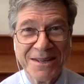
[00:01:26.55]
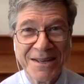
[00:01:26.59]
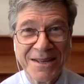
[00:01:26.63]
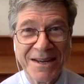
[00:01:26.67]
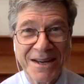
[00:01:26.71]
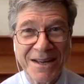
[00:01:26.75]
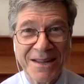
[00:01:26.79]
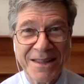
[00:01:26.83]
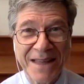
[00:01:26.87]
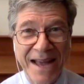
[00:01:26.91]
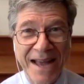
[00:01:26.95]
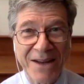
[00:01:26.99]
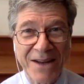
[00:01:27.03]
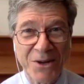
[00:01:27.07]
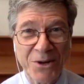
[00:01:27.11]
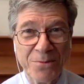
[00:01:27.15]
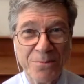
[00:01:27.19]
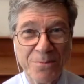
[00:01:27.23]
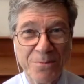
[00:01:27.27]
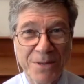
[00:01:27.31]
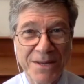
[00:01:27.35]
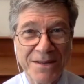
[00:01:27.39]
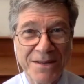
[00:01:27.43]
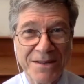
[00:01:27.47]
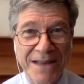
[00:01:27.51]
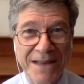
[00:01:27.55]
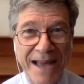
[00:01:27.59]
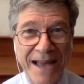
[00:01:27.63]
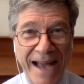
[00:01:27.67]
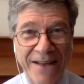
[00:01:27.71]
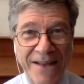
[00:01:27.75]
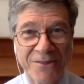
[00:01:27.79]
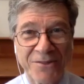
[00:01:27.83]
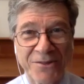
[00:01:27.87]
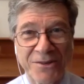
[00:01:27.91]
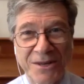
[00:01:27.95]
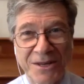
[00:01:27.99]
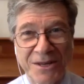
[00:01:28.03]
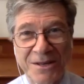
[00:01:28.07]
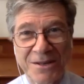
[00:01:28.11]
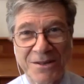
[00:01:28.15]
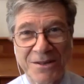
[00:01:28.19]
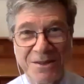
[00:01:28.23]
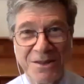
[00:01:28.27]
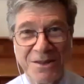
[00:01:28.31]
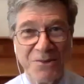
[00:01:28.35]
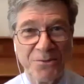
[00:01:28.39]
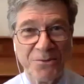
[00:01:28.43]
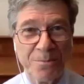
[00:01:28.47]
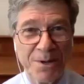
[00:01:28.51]
Uh, that could be taxing
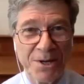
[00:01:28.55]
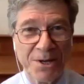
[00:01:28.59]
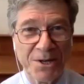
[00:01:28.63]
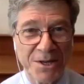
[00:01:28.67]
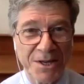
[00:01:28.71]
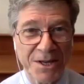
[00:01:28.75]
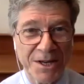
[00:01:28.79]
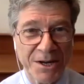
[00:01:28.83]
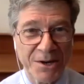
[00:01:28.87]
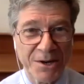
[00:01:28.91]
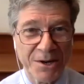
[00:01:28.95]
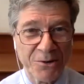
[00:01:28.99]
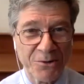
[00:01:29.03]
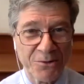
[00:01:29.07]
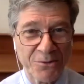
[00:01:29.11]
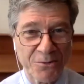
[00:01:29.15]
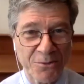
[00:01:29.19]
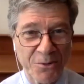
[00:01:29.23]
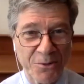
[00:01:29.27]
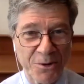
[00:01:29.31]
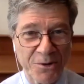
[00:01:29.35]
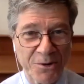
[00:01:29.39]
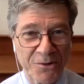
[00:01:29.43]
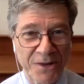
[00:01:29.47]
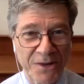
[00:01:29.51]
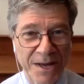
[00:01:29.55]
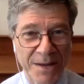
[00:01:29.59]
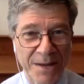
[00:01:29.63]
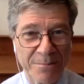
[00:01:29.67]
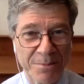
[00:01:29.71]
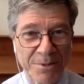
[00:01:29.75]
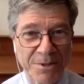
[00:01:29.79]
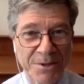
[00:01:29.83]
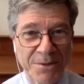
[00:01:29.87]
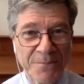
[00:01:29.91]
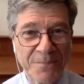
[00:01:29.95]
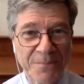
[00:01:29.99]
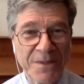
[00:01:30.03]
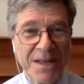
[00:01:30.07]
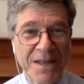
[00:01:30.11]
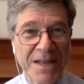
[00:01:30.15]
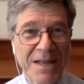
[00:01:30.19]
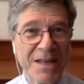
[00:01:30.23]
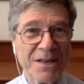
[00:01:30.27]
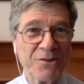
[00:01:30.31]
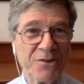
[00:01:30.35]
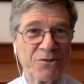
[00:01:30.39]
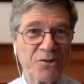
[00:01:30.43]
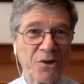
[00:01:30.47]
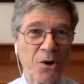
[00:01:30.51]
these billionaires, for example.
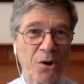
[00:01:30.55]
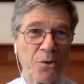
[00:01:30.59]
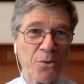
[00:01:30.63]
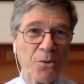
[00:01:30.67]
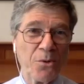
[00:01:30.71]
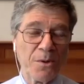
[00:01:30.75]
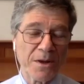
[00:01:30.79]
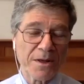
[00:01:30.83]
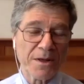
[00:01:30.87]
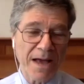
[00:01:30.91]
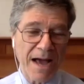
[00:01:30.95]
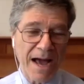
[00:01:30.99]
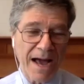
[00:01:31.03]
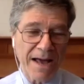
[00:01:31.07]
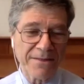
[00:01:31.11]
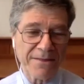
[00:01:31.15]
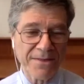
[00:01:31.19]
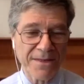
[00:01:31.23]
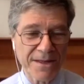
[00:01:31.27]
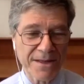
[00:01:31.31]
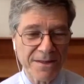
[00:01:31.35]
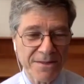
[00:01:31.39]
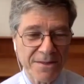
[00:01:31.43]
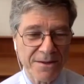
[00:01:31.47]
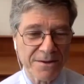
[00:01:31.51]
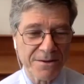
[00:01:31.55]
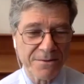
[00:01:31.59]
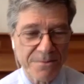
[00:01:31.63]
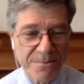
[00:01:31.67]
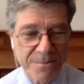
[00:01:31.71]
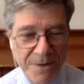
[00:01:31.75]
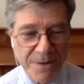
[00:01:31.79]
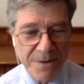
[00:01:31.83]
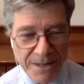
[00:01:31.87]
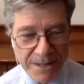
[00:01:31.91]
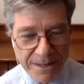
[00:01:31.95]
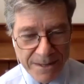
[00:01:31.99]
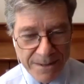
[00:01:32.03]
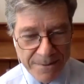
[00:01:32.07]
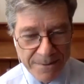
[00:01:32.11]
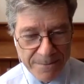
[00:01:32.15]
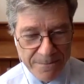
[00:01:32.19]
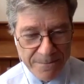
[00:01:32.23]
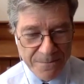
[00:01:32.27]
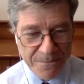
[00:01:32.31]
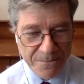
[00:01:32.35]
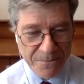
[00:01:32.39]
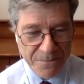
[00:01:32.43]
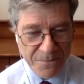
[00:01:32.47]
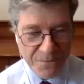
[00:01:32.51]
So I think that uh,
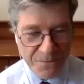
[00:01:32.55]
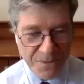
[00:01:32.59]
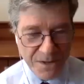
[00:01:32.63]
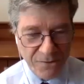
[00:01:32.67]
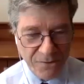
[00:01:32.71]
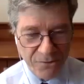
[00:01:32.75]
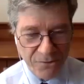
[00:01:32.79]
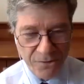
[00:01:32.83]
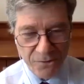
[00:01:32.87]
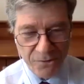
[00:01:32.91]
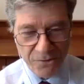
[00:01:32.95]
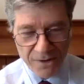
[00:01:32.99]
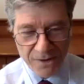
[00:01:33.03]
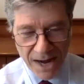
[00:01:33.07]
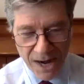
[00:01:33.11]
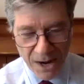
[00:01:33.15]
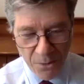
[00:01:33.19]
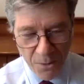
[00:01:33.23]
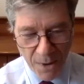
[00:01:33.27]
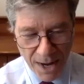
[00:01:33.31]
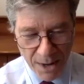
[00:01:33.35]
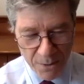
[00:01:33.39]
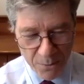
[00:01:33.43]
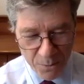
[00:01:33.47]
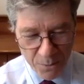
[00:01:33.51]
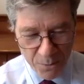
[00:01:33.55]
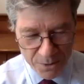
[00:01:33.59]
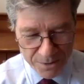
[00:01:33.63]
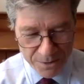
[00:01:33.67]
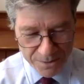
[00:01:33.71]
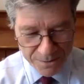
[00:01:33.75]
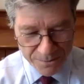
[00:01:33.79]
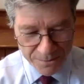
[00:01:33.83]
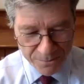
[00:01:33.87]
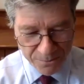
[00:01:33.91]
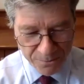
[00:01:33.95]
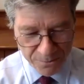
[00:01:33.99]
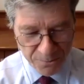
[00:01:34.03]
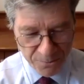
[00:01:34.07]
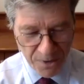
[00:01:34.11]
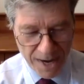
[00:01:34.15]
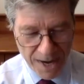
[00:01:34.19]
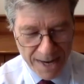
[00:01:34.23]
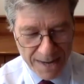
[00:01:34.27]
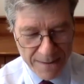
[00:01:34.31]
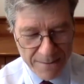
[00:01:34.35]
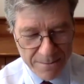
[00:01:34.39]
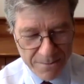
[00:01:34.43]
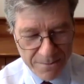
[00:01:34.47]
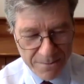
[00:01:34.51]
this is how I would
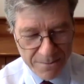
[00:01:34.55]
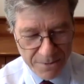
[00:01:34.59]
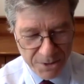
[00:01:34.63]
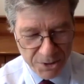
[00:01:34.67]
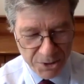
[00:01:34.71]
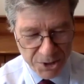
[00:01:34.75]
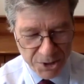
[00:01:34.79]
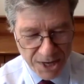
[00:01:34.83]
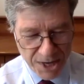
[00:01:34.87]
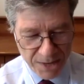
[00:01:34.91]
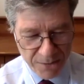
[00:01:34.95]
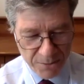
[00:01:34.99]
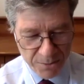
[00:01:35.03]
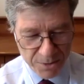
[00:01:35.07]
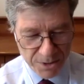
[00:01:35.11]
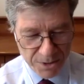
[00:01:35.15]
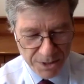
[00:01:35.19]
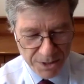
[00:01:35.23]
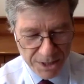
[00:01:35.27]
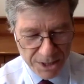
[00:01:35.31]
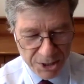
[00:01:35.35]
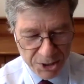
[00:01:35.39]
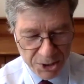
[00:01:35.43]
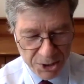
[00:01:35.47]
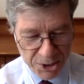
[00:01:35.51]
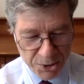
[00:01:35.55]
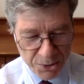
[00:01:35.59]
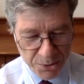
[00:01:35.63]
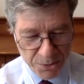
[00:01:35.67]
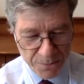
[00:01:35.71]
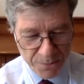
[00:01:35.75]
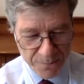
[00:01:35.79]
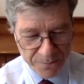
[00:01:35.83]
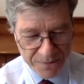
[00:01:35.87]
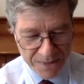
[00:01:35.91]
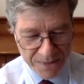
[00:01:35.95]
frame the general issue.